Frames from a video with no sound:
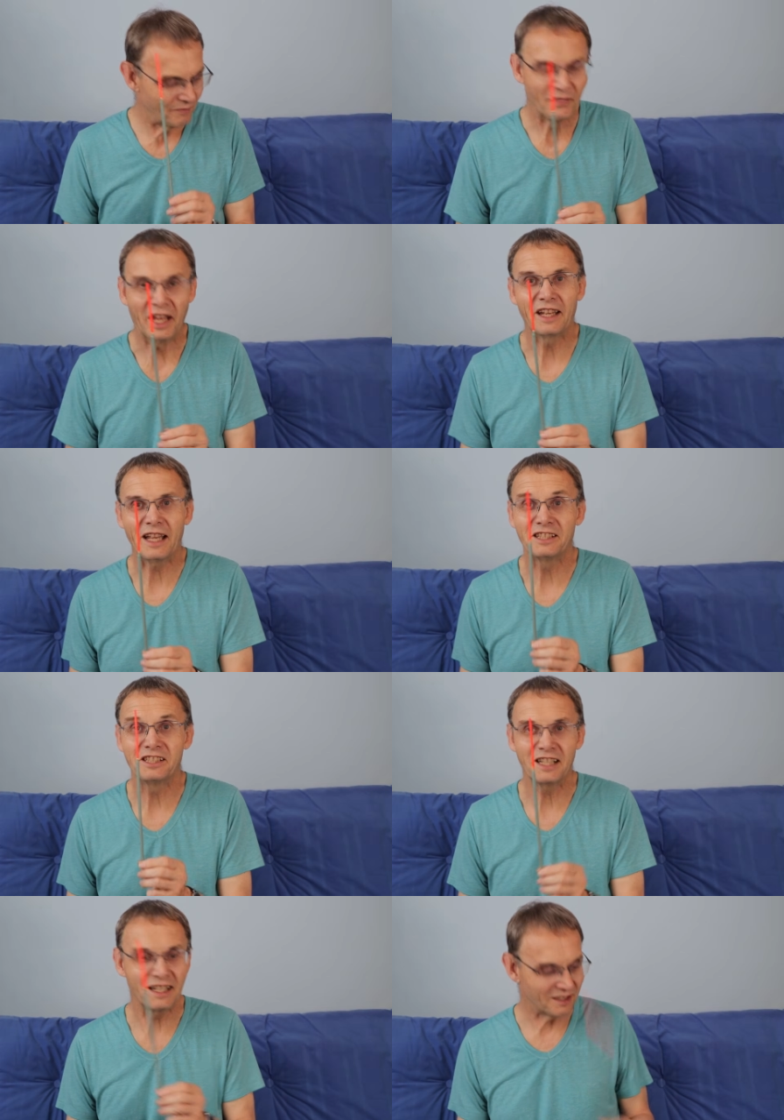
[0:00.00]
It
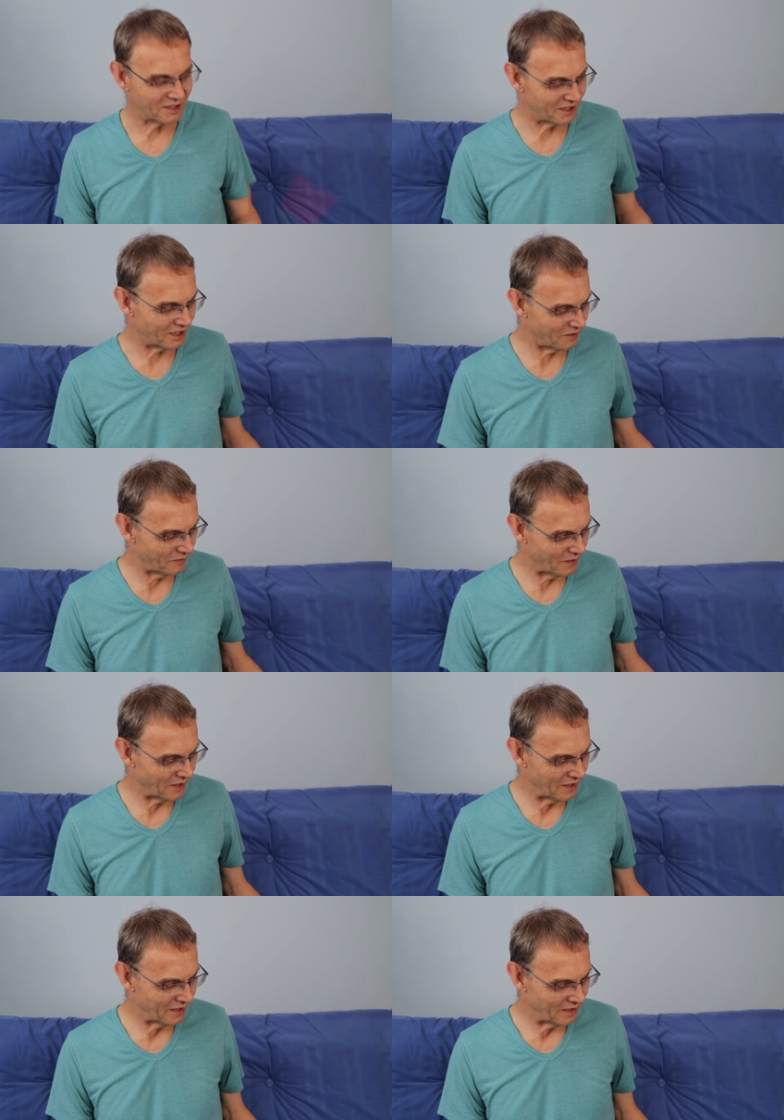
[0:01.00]
catches anglers
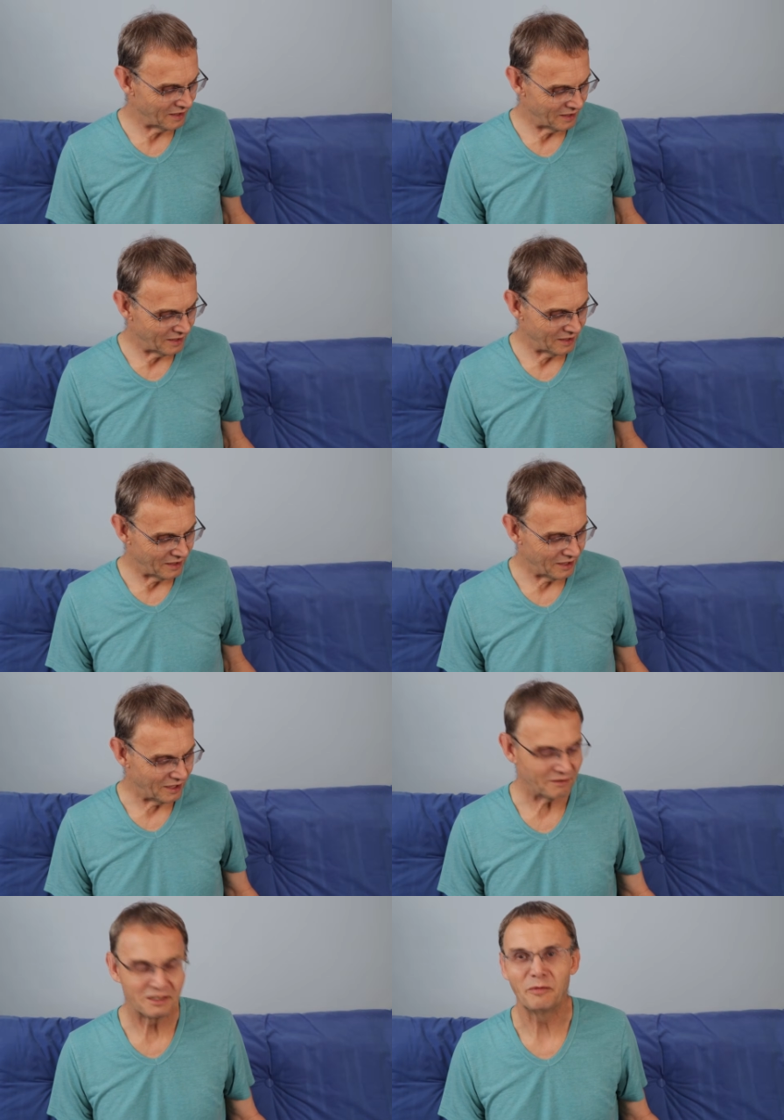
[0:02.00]

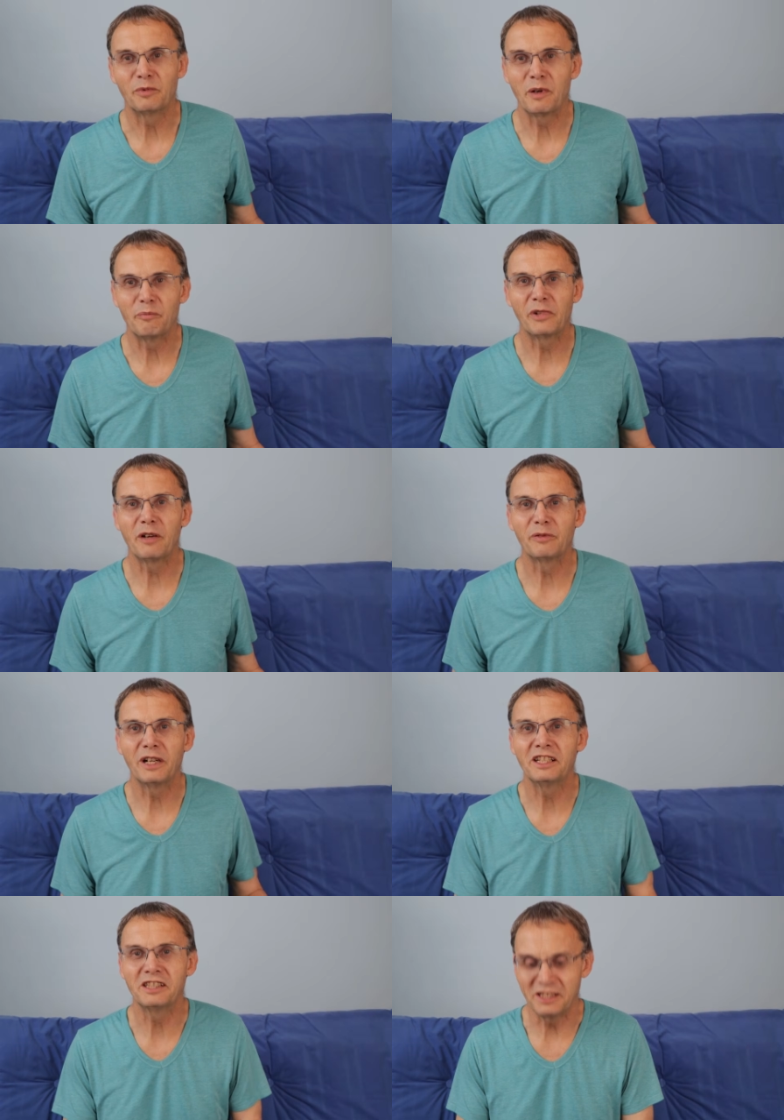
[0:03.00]
though. So
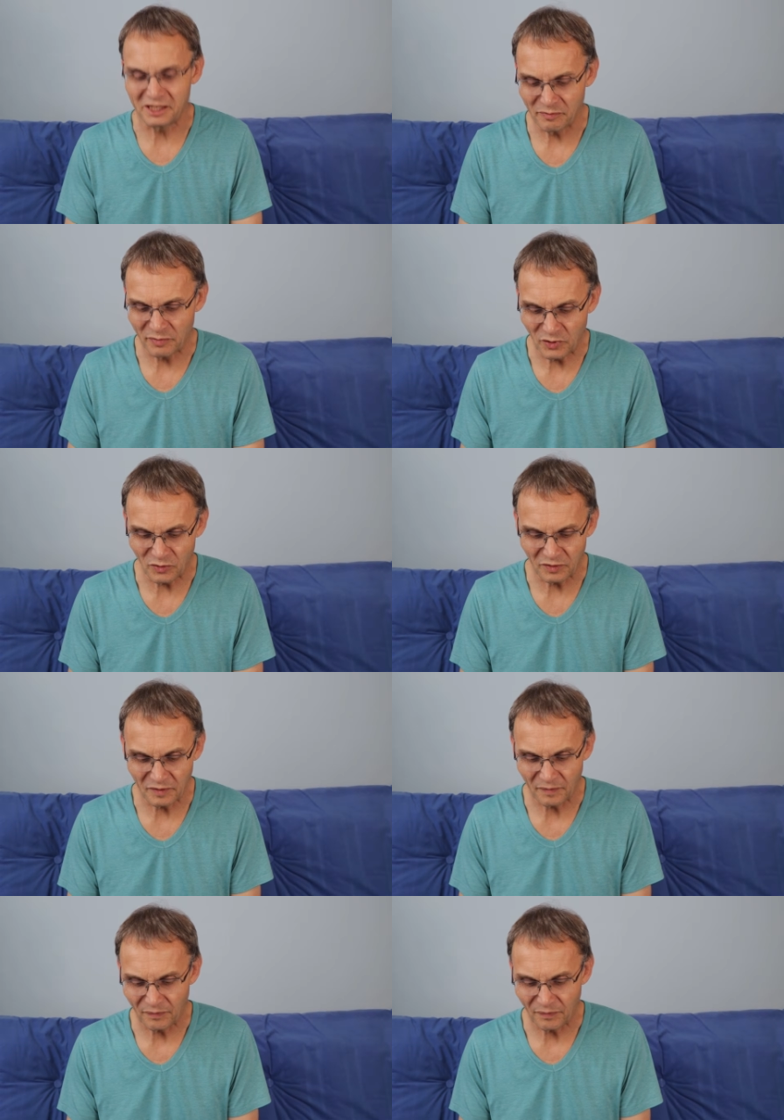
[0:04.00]
preparation is important.